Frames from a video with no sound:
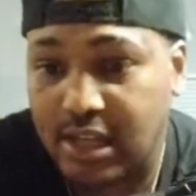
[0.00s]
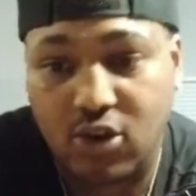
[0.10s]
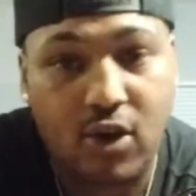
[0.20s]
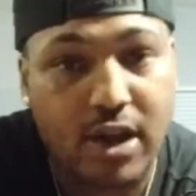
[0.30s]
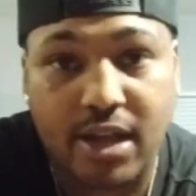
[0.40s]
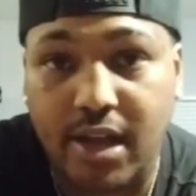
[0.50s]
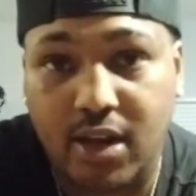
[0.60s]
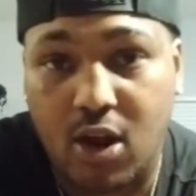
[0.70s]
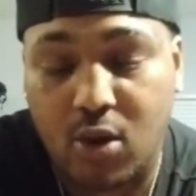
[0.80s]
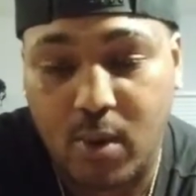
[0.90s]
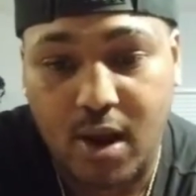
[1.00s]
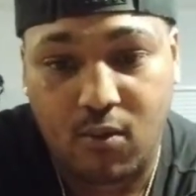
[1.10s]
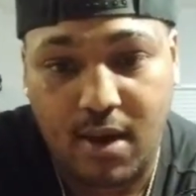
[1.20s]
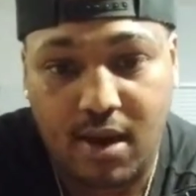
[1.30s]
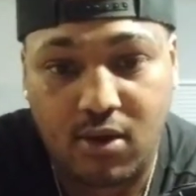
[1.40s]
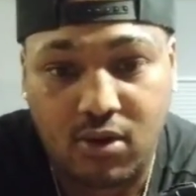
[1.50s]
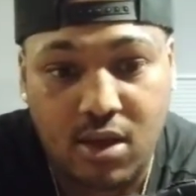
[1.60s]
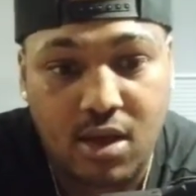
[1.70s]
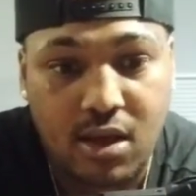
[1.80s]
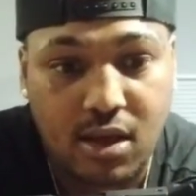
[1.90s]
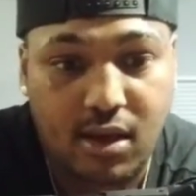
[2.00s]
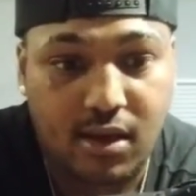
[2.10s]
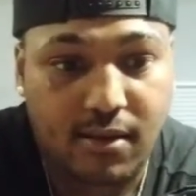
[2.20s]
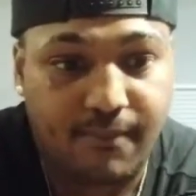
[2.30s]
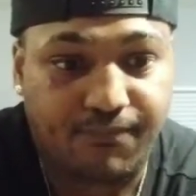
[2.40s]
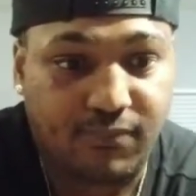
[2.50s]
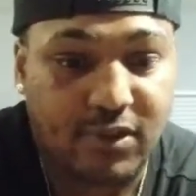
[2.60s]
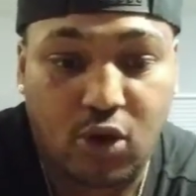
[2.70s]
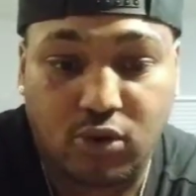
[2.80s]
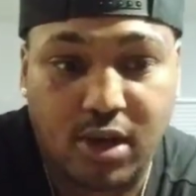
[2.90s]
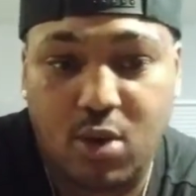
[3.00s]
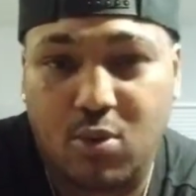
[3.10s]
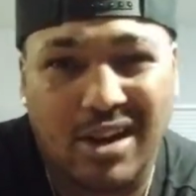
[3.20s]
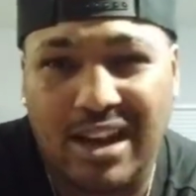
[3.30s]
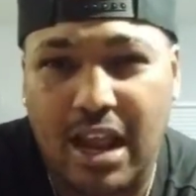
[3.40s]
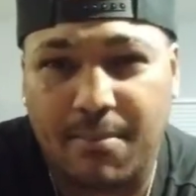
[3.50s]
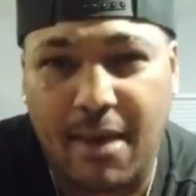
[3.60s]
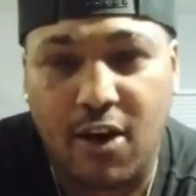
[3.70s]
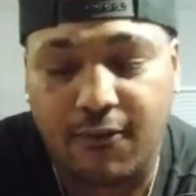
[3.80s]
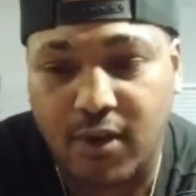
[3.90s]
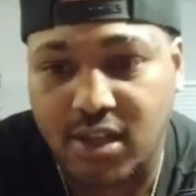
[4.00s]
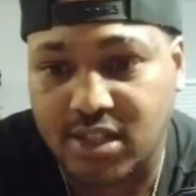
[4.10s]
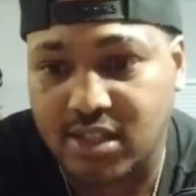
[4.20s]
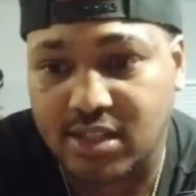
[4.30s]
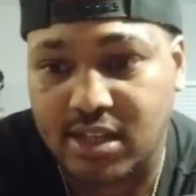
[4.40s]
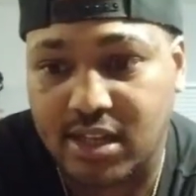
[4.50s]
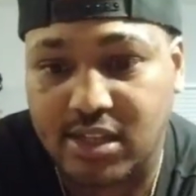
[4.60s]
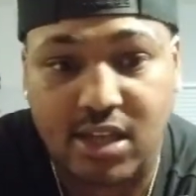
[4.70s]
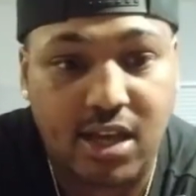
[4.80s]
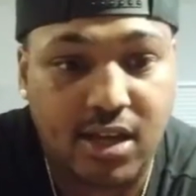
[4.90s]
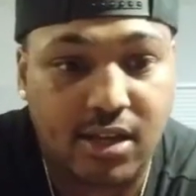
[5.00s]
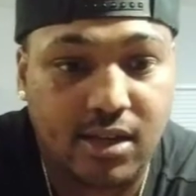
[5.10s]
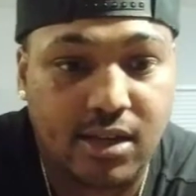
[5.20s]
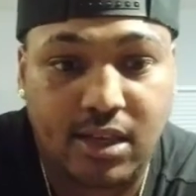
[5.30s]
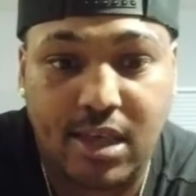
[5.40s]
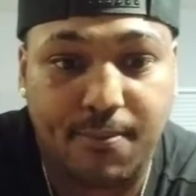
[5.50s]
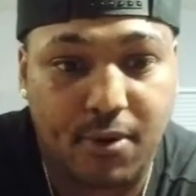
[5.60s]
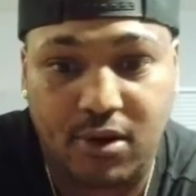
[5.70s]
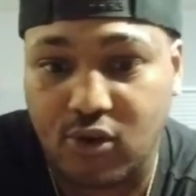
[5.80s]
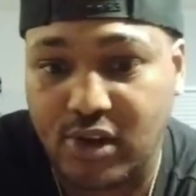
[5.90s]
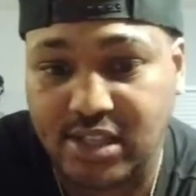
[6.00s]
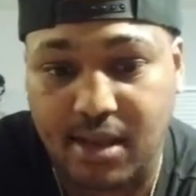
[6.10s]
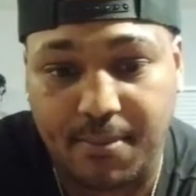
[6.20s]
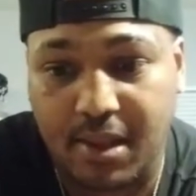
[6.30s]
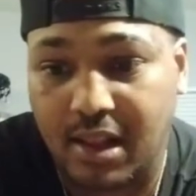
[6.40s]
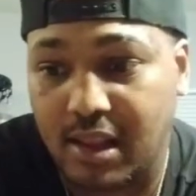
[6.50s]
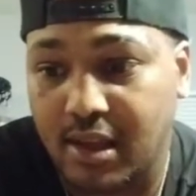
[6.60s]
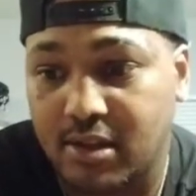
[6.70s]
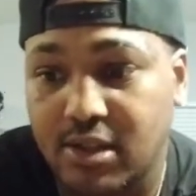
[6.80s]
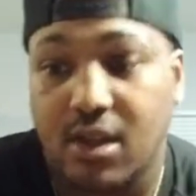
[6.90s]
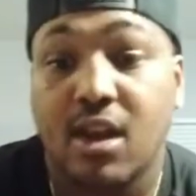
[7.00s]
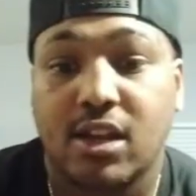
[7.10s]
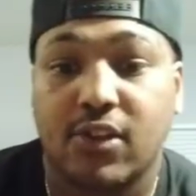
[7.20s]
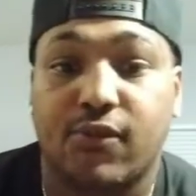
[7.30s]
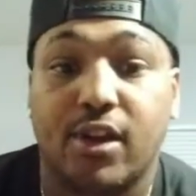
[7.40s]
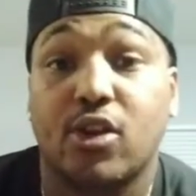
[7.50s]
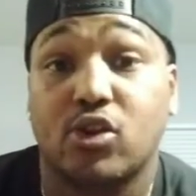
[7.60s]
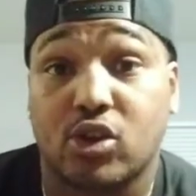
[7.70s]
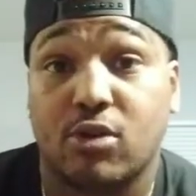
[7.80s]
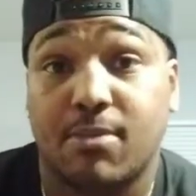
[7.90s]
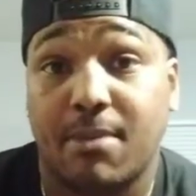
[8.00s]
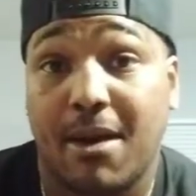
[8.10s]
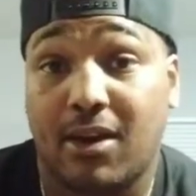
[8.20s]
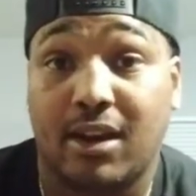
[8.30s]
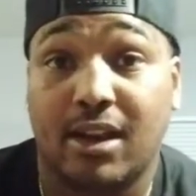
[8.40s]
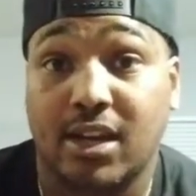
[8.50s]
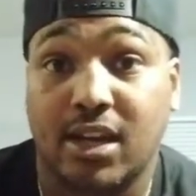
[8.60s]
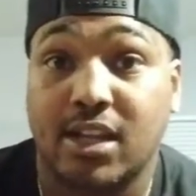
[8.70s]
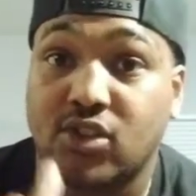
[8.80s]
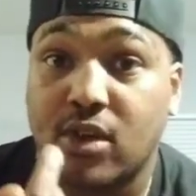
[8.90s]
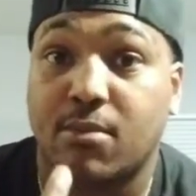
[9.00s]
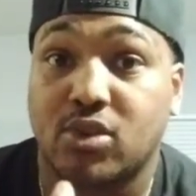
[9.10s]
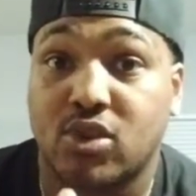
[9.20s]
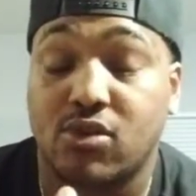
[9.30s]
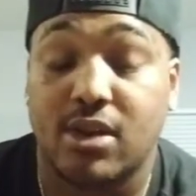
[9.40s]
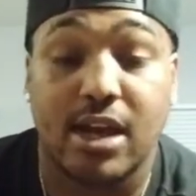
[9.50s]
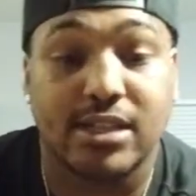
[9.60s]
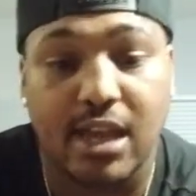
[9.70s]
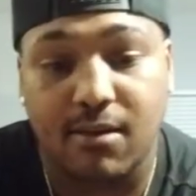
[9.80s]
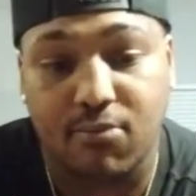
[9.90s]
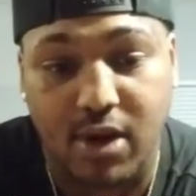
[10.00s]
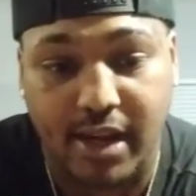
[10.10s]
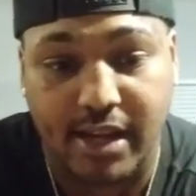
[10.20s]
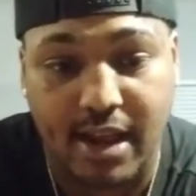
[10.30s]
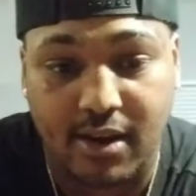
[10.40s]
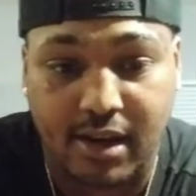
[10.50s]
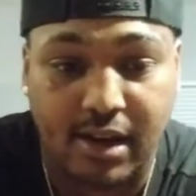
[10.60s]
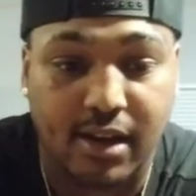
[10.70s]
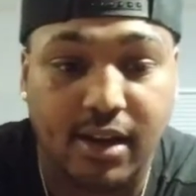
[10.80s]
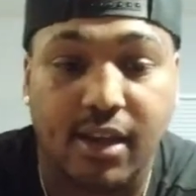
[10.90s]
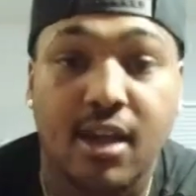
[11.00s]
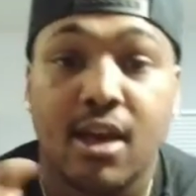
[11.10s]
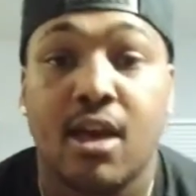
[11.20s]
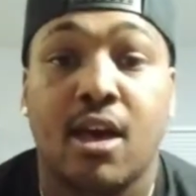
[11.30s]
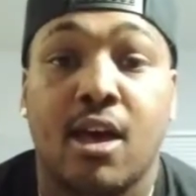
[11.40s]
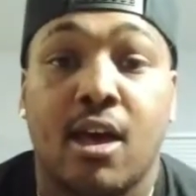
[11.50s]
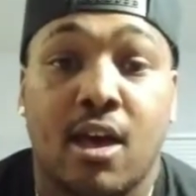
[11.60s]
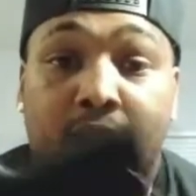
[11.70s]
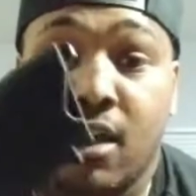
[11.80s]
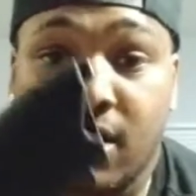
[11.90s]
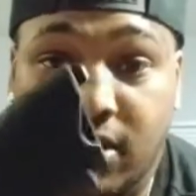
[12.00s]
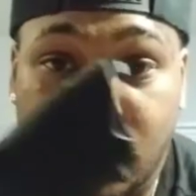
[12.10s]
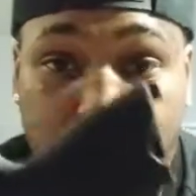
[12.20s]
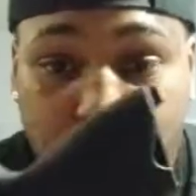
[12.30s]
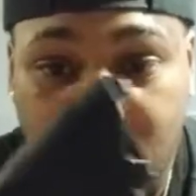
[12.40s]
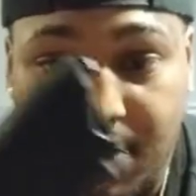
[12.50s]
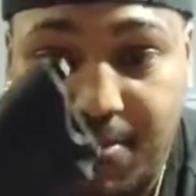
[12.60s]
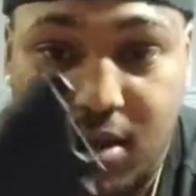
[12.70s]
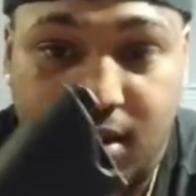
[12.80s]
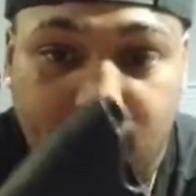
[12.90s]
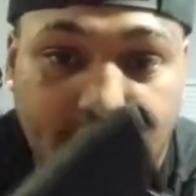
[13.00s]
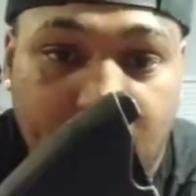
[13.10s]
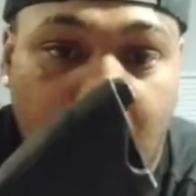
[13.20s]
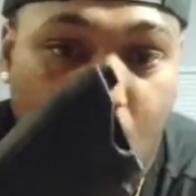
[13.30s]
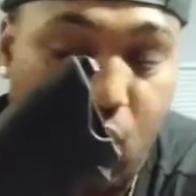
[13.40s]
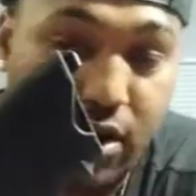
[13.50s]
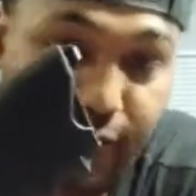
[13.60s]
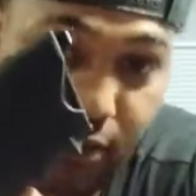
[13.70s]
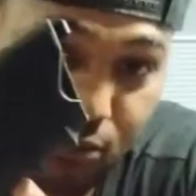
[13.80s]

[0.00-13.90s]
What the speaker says: a great gun all the way around. Don't deal with a lot of malfunctions in this gun. Keep it greased up and cleaned. This video is going to be about cleaning it, so I'm going to show you guys how to break it down and clean it. The grip I ordered from